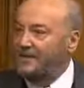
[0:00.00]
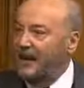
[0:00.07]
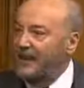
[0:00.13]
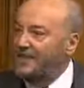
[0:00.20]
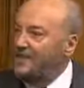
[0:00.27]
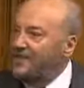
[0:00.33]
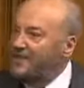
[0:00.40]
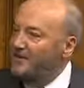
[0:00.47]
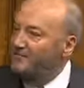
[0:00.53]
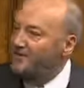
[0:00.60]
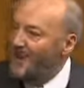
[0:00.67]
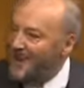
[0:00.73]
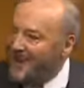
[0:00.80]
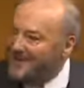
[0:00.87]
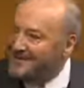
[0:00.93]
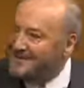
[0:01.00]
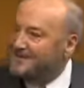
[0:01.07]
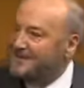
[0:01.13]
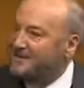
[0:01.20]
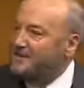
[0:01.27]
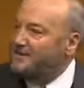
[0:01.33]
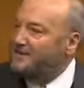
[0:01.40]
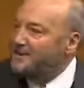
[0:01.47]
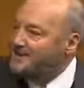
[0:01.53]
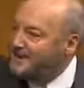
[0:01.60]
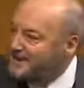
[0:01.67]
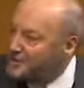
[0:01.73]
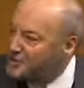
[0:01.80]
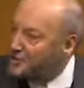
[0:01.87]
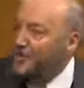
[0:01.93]
And that the fanaticism and
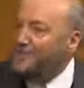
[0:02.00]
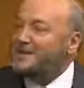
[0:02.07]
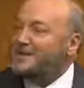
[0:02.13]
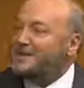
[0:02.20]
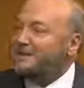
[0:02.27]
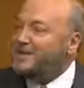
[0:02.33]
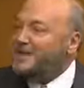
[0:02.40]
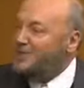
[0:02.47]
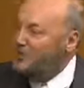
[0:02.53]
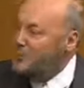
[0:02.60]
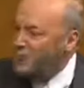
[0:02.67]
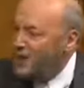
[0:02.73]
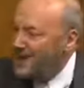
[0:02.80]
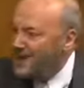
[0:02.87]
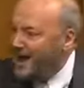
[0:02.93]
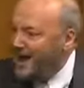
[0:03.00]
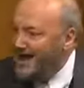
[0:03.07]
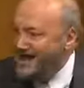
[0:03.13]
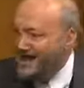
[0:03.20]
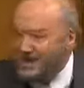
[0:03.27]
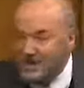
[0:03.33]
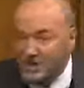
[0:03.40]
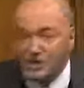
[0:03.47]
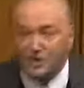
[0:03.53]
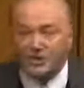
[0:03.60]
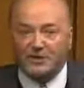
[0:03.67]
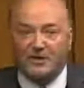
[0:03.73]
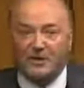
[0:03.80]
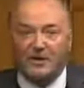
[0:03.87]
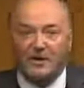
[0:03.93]
extremism that you will unleash